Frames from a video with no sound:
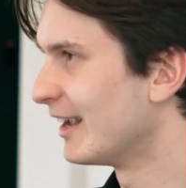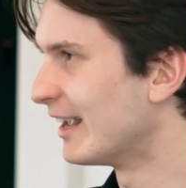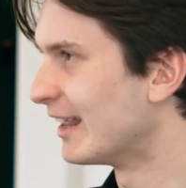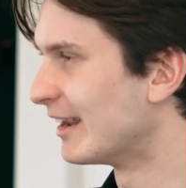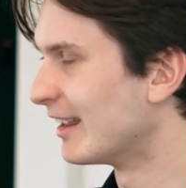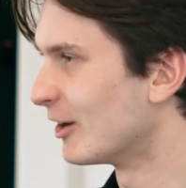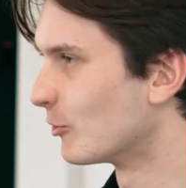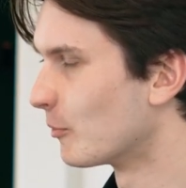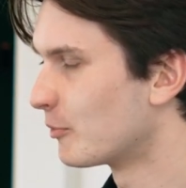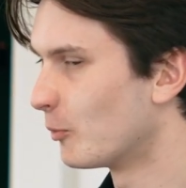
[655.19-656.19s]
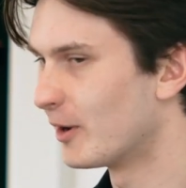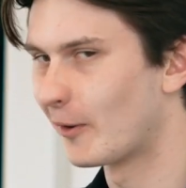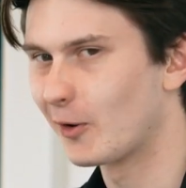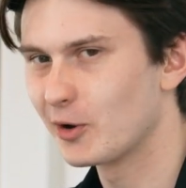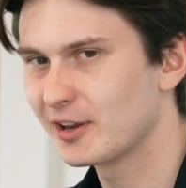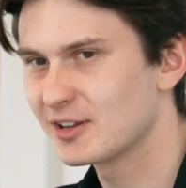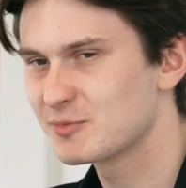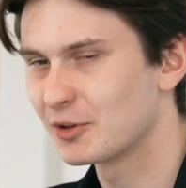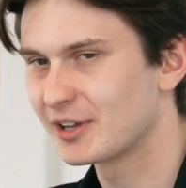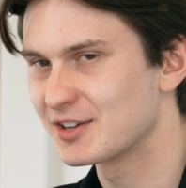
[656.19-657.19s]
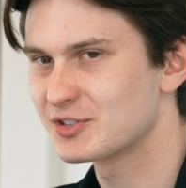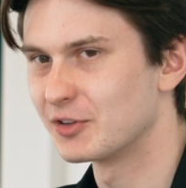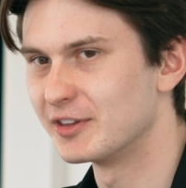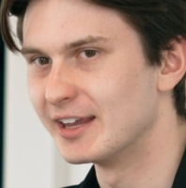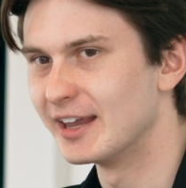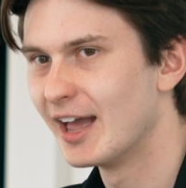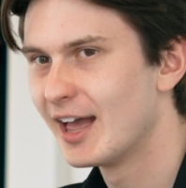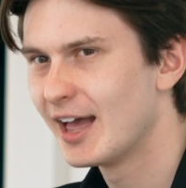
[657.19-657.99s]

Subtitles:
in Europe. We're recording this podcast on the